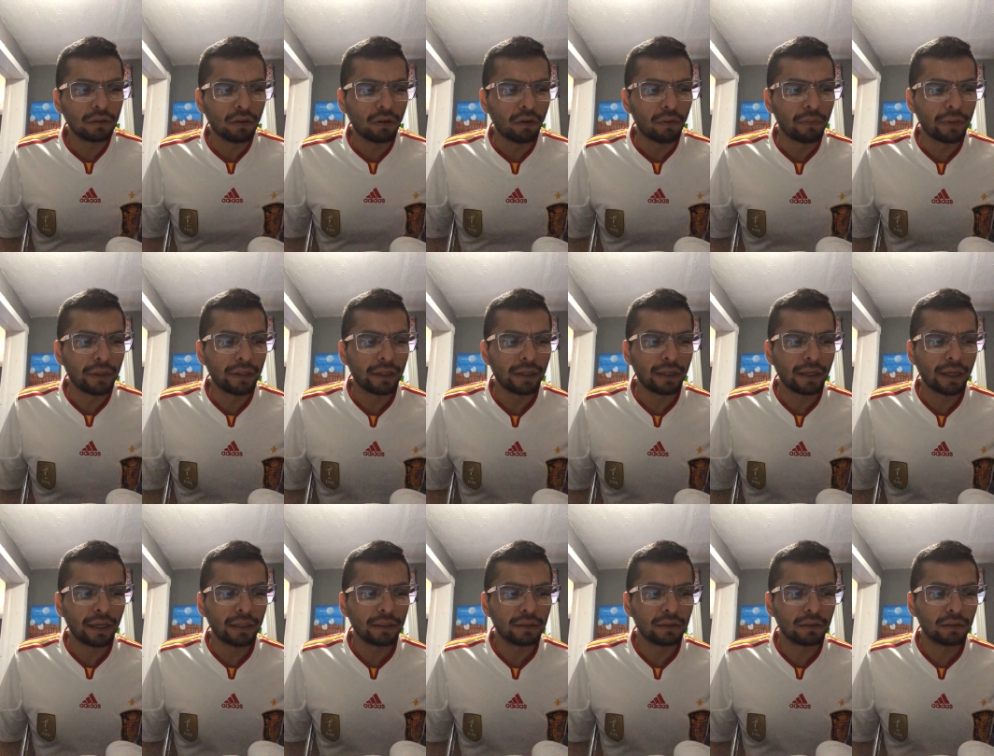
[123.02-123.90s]
of
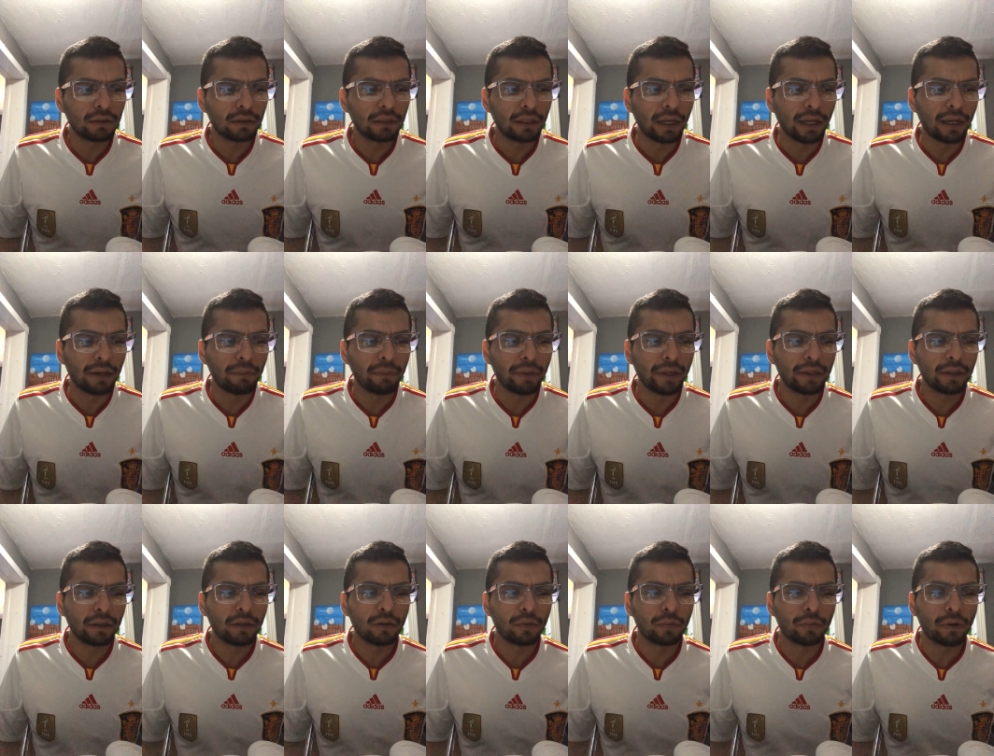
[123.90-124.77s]
medications and
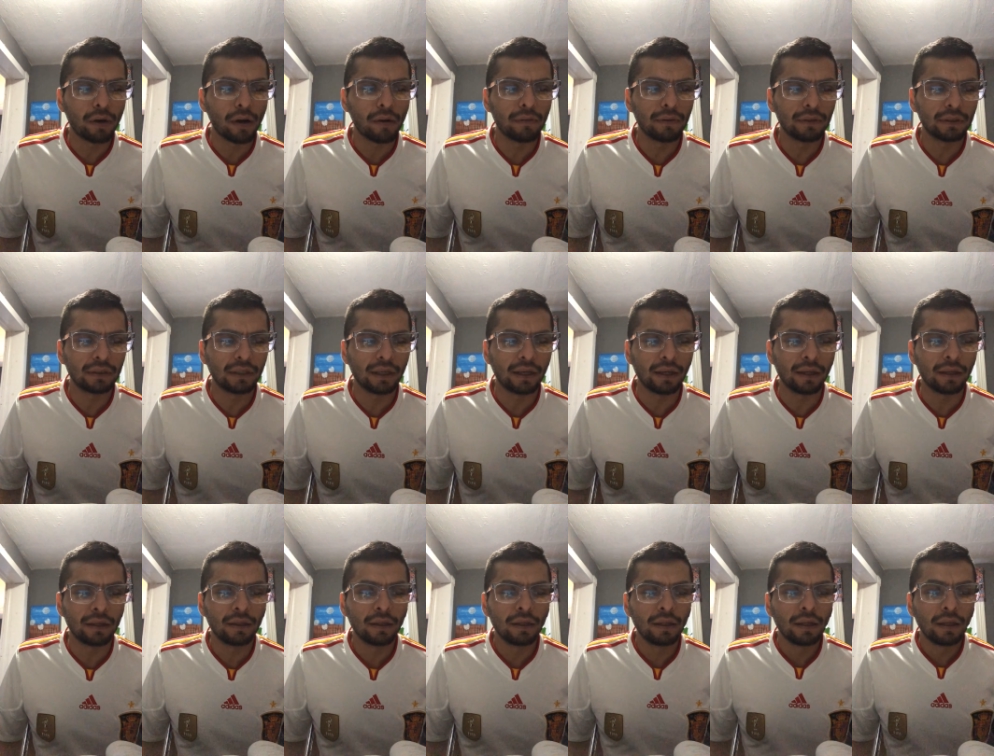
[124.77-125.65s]
medical problems that
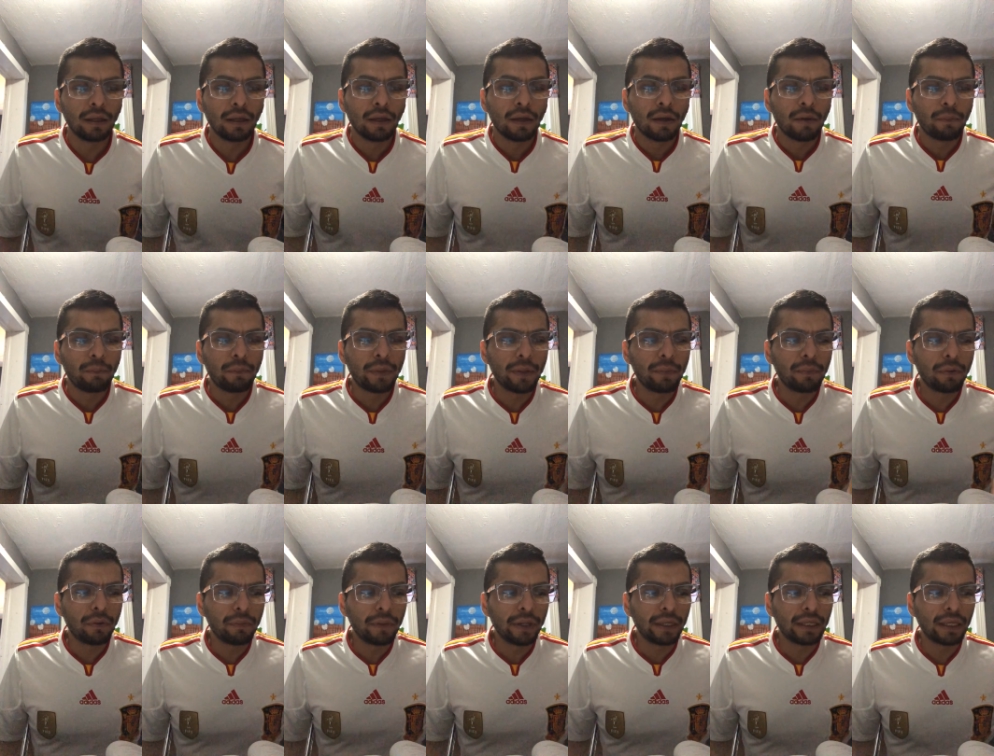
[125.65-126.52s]
people
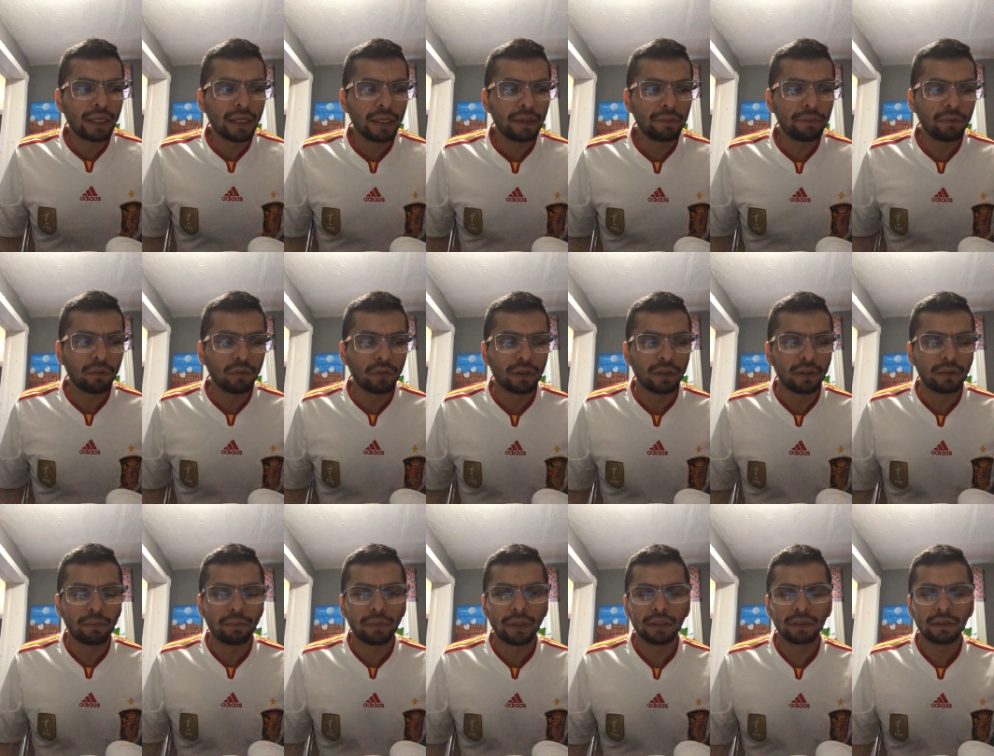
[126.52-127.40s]
may keep with their
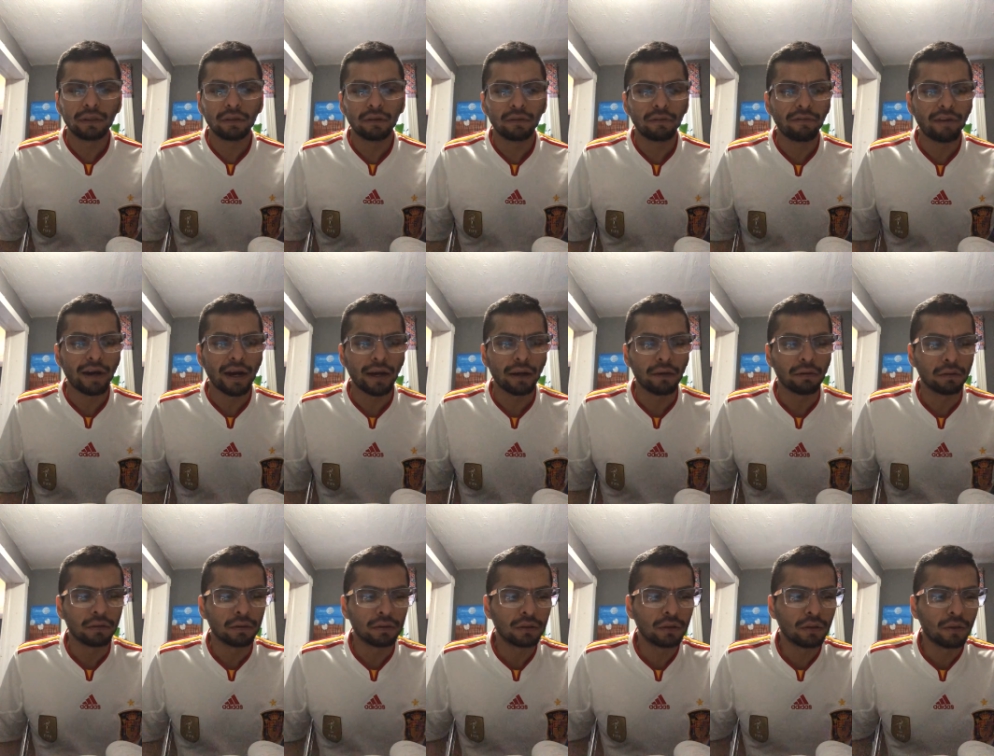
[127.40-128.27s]
personal
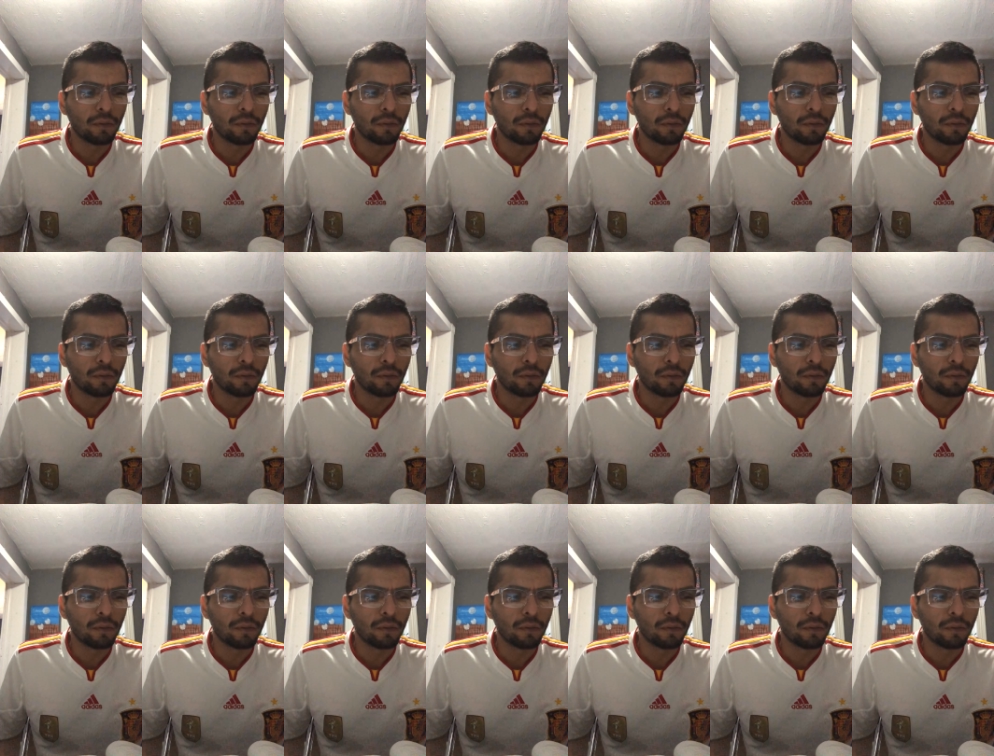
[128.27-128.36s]
files.